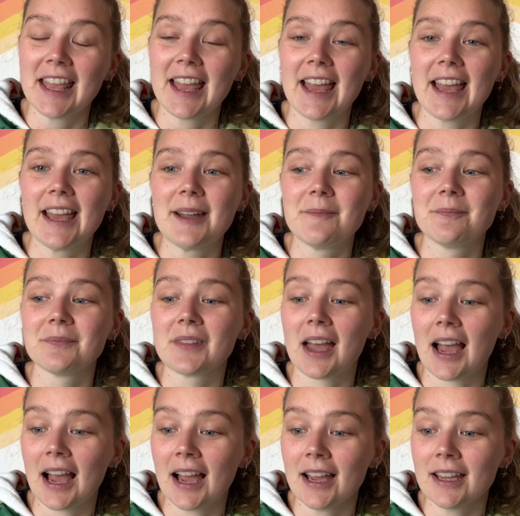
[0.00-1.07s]

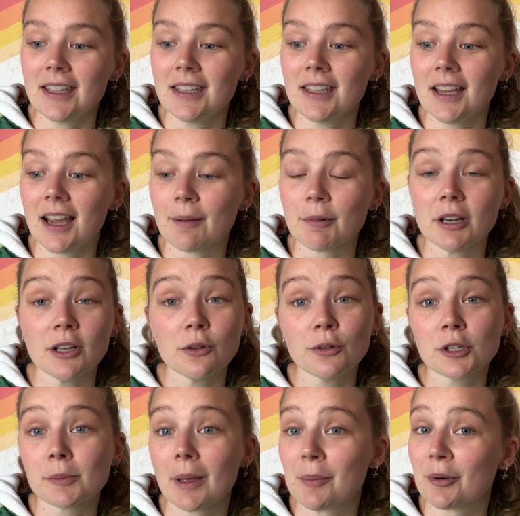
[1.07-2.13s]
I am gonna go
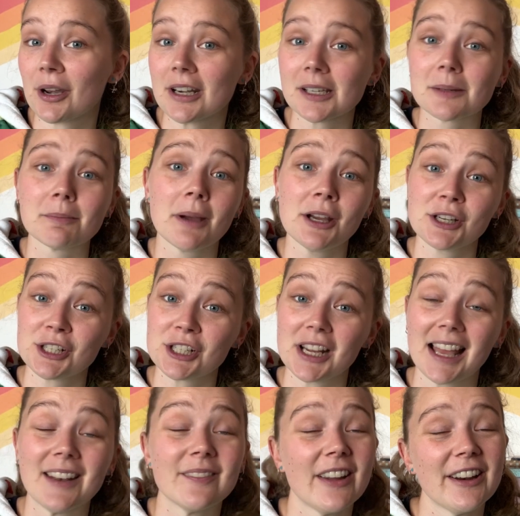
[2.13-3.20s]
because my brain is mush
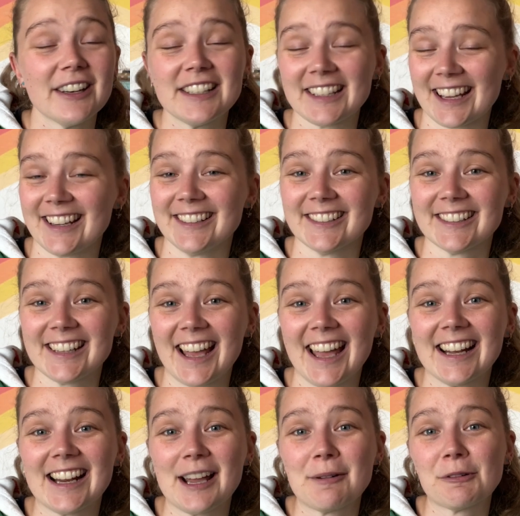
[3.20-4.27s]
and very tired,
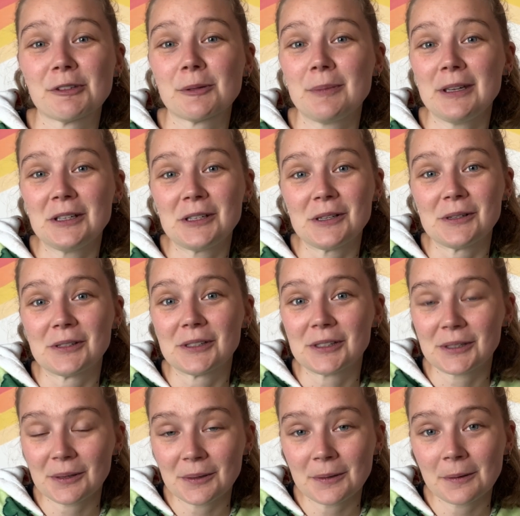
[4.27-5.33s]
and I will speak to you
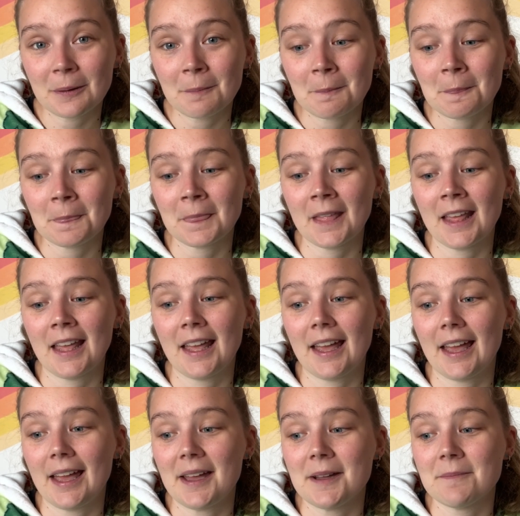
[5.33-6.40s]
soon
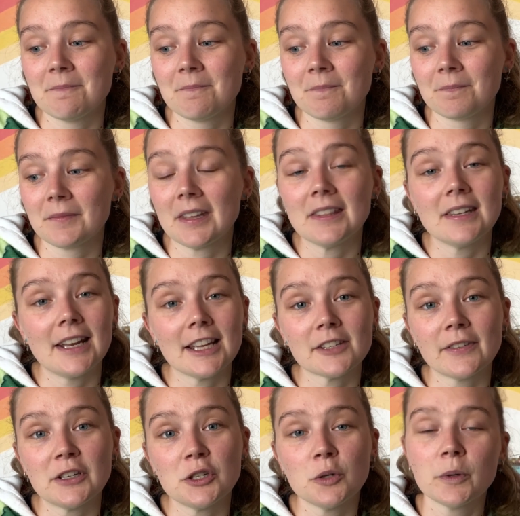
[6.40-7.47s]
in the next
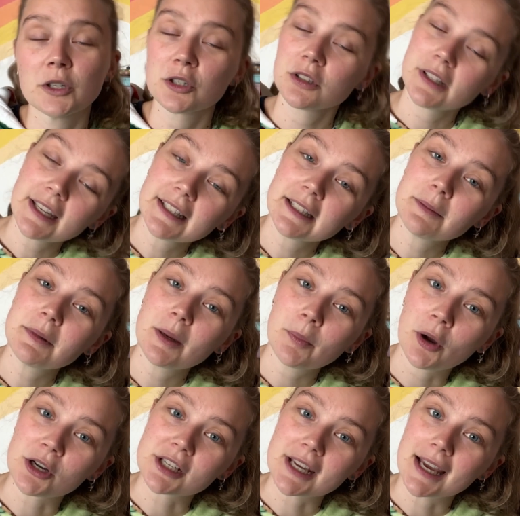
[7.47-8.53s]
video, which will likely be a
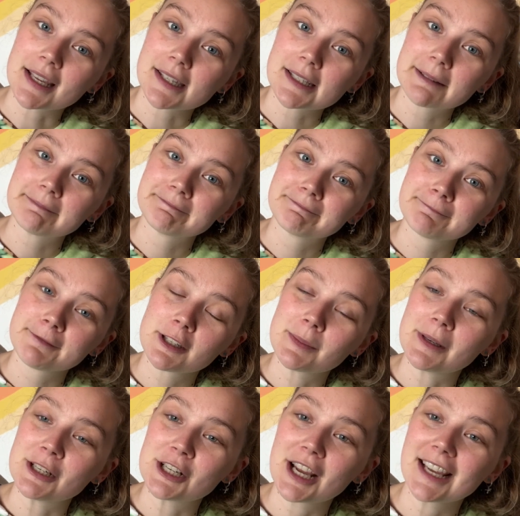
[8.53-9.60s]
podcast.
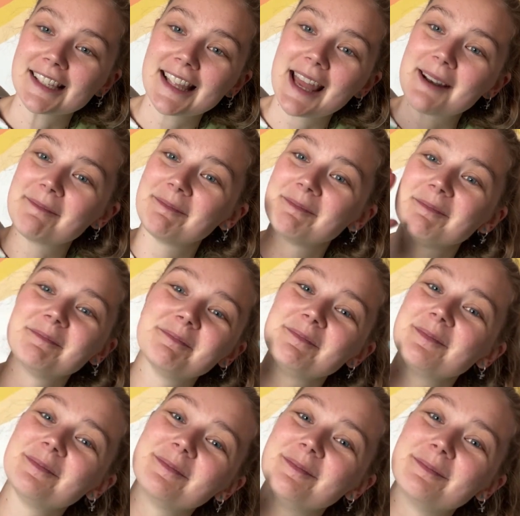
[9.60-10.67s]
Speak to you guys then.
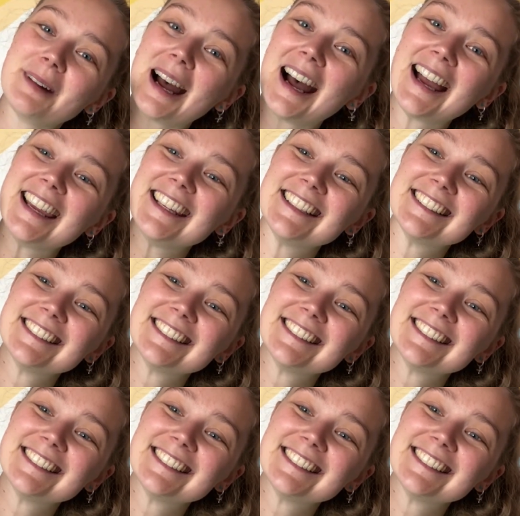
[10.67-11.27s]
Bye.